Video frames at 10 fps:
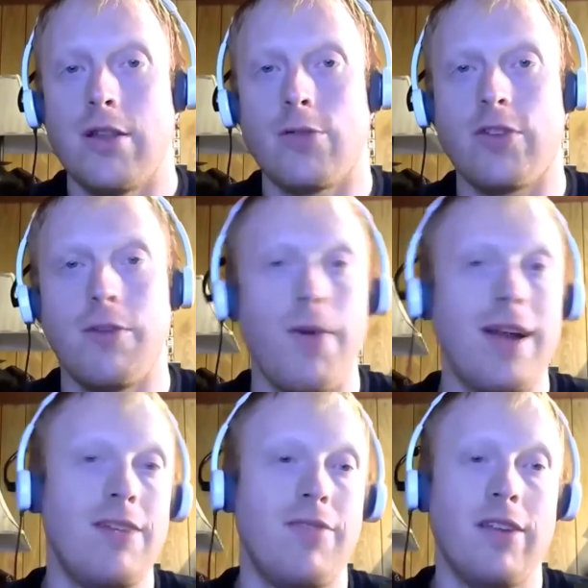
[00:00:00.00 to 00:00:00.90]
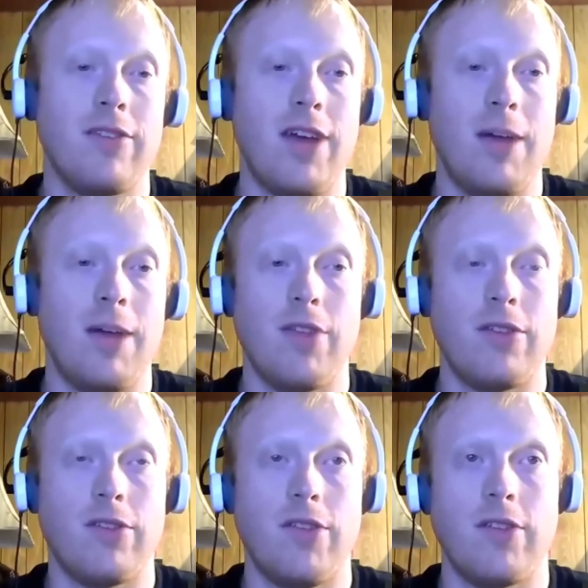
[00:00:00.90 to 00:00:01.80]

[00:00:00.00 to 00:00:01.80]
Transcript: Those competitive enzymes,